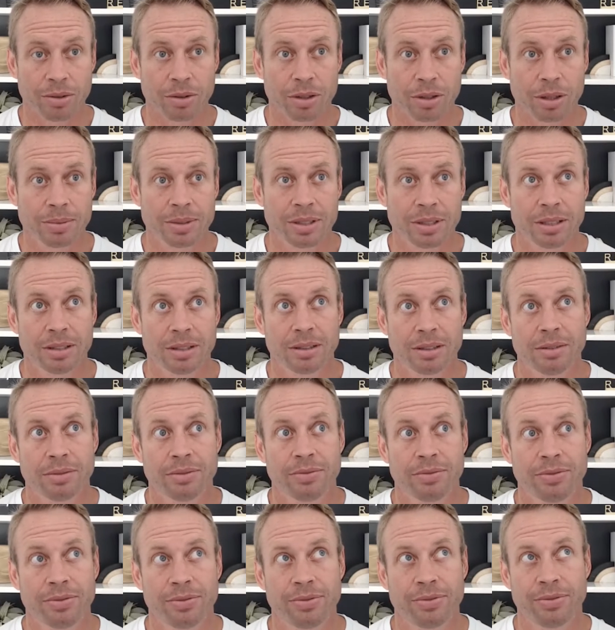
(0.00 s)
We're up
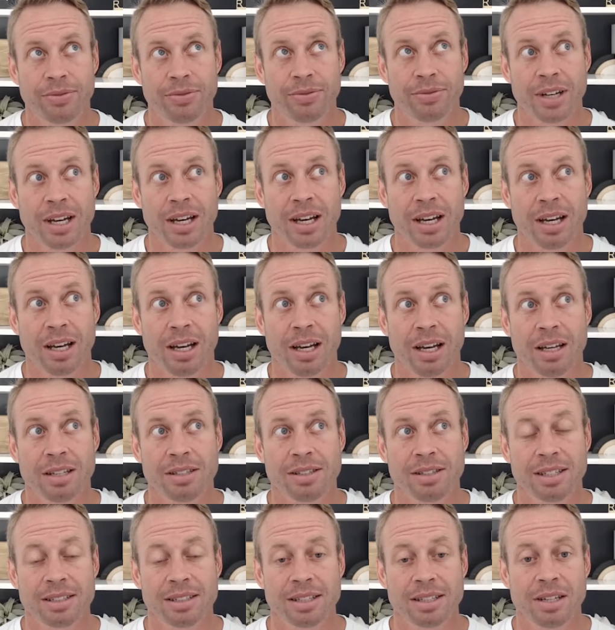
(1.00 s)
to
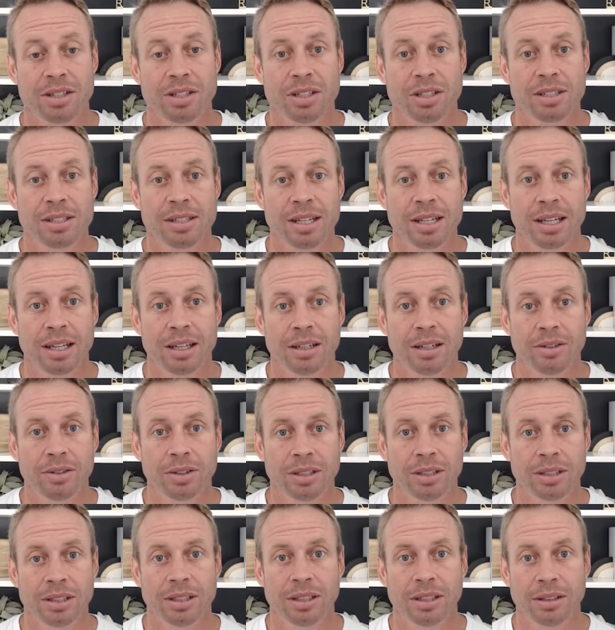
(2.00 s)
6 agents now,
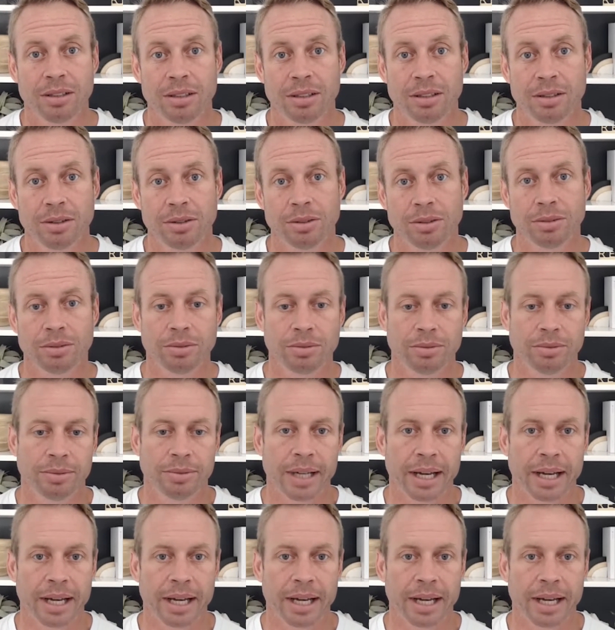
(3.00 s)
and they'll do,